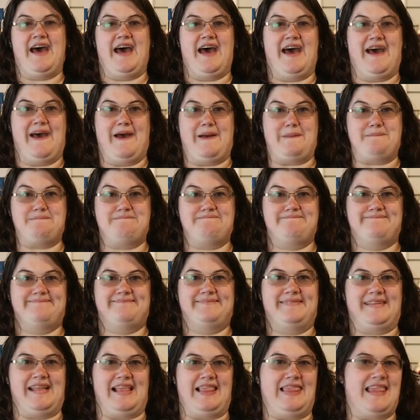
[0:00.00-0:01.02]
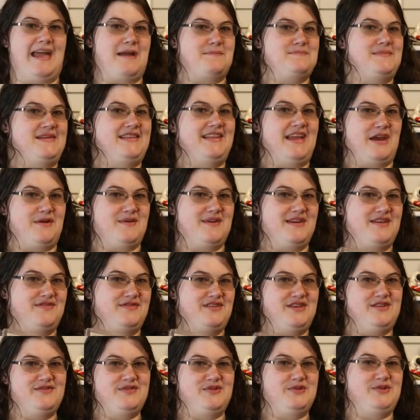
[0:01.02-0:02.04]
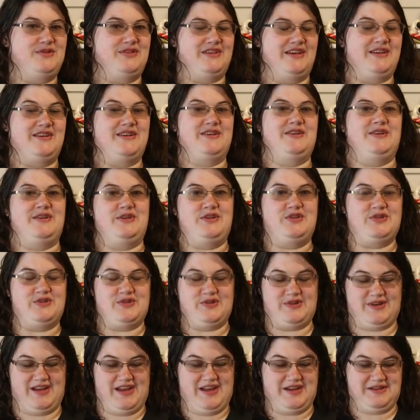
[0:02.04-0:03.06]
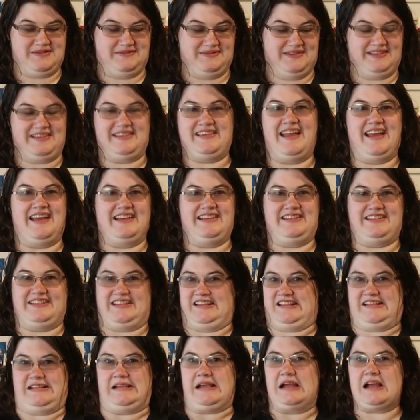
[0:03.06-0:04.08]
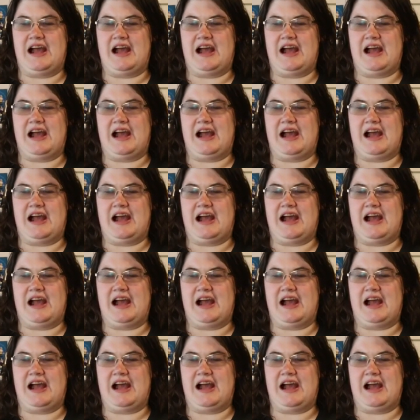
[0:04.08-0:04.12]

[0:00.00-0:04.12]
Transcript: Um, let me know if you've also got your own stash.